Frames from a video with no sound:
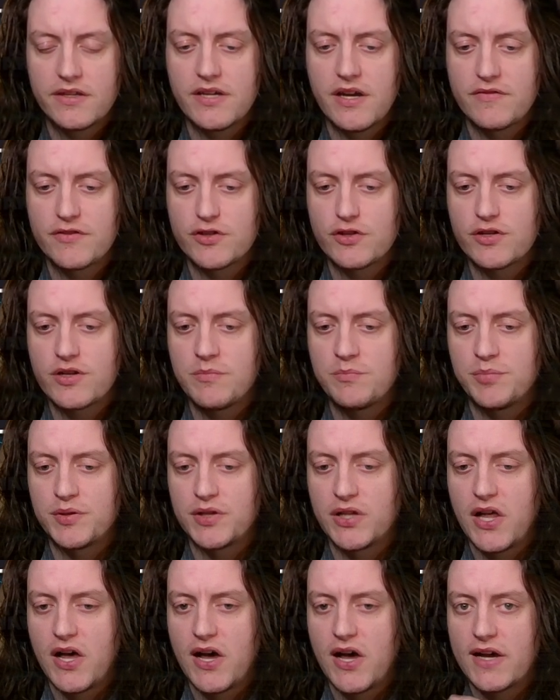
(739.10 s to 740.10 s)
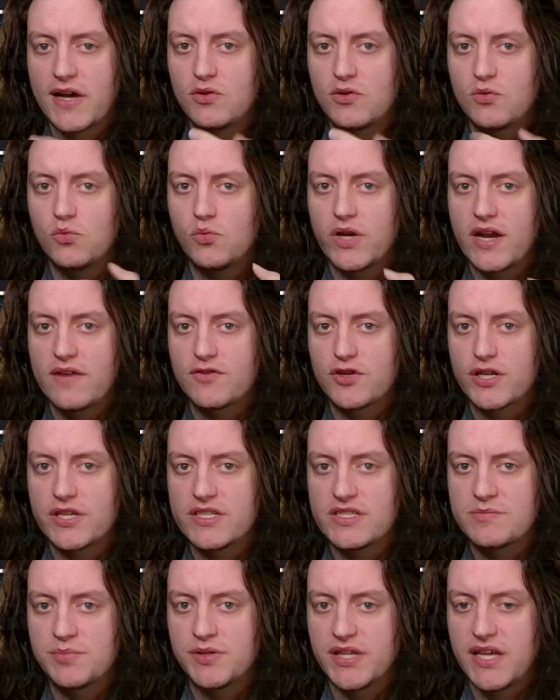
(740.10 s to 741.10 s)
Governor to block whatever
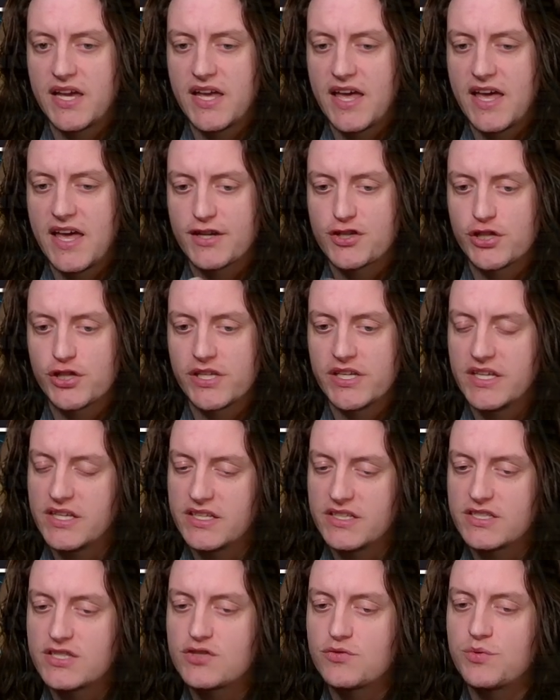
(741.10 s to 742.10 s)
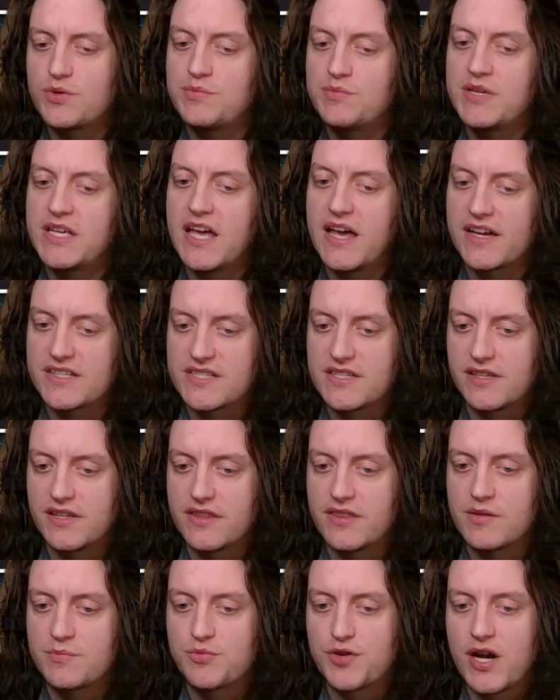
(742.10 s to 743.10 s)
his play actually is would be
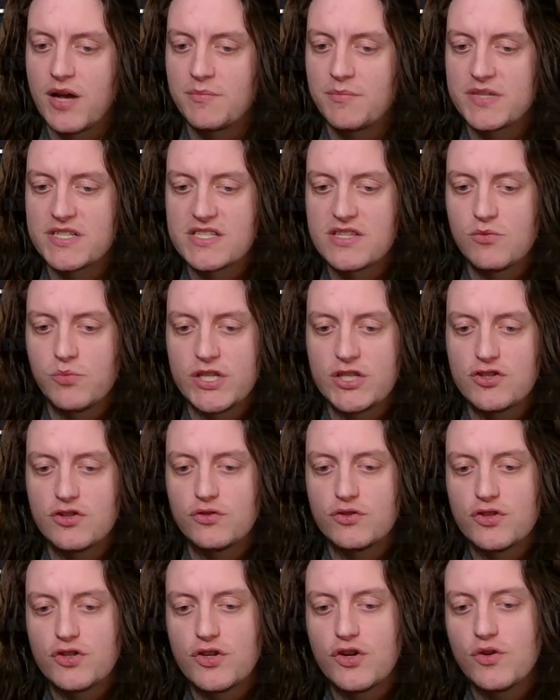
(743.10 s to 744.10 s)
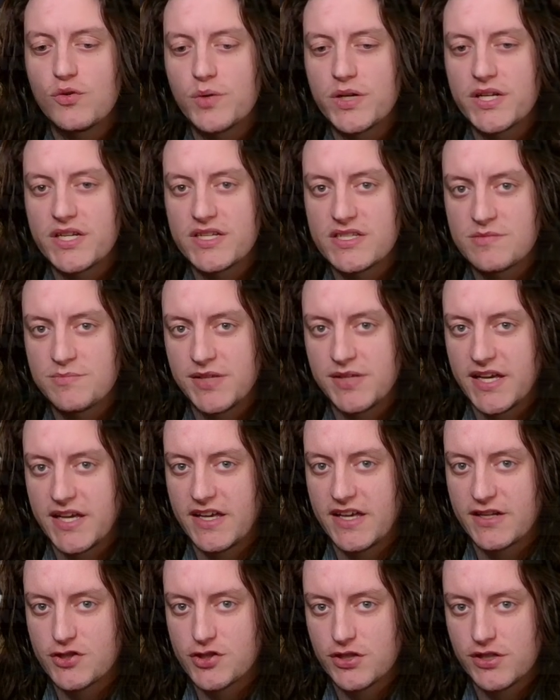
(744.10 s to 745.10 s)
excellent. The problem is that we don't know what his play
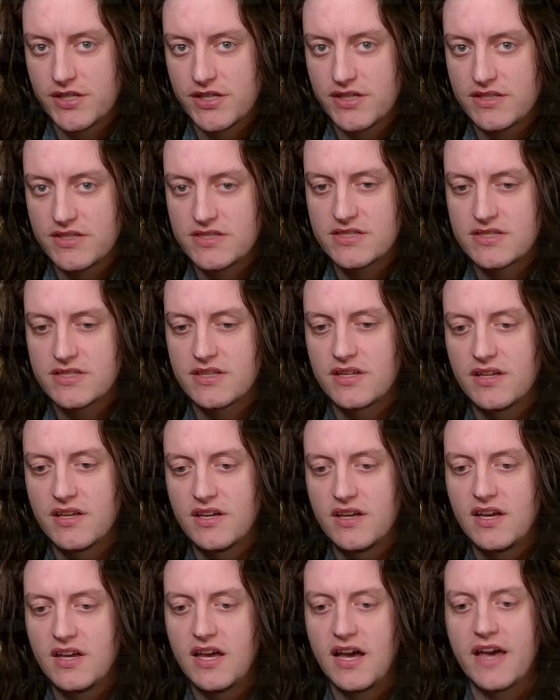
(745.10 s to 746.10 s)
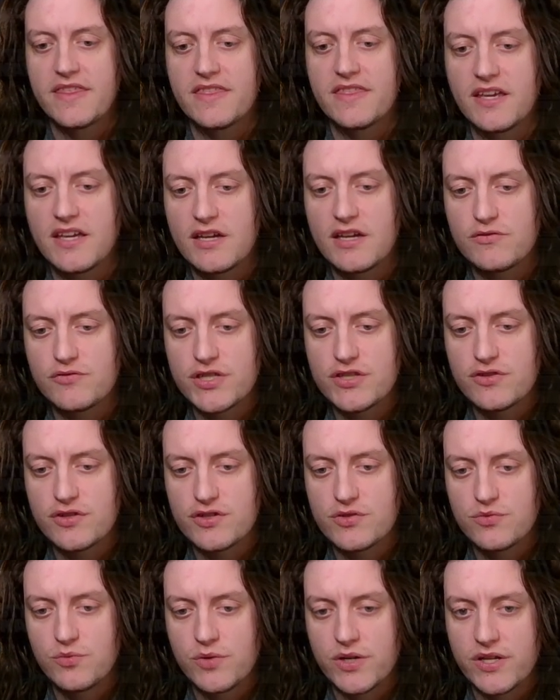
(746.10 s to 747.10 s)
actually is. I think I
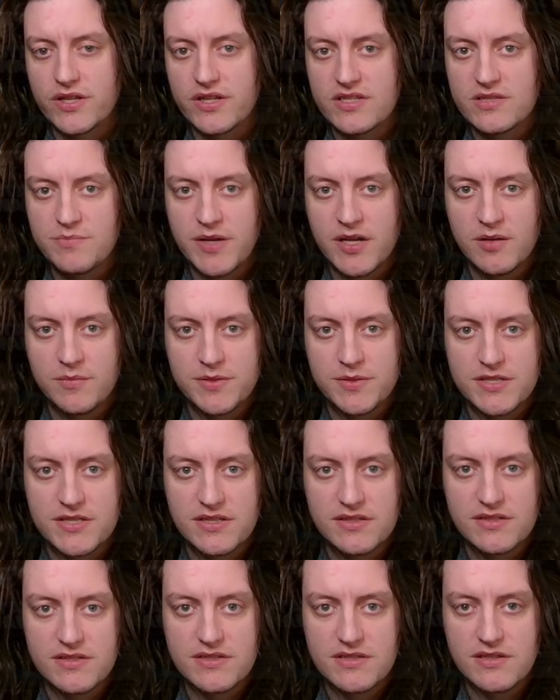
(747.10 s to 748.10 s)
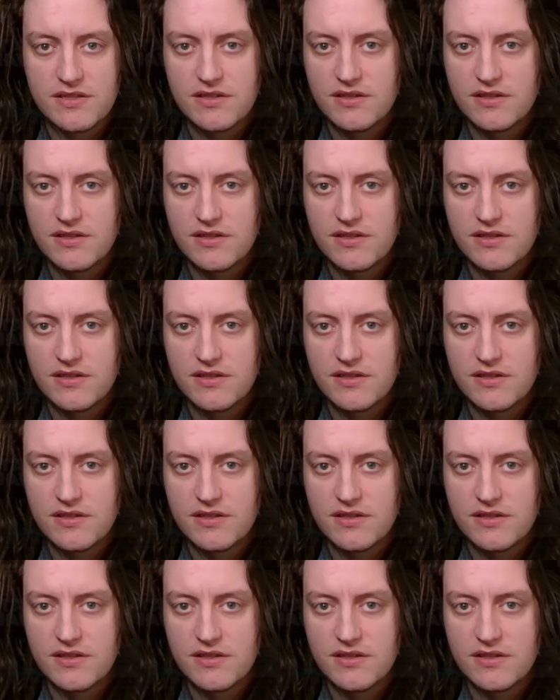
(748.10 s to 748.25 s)
resourced one of these Palpatines.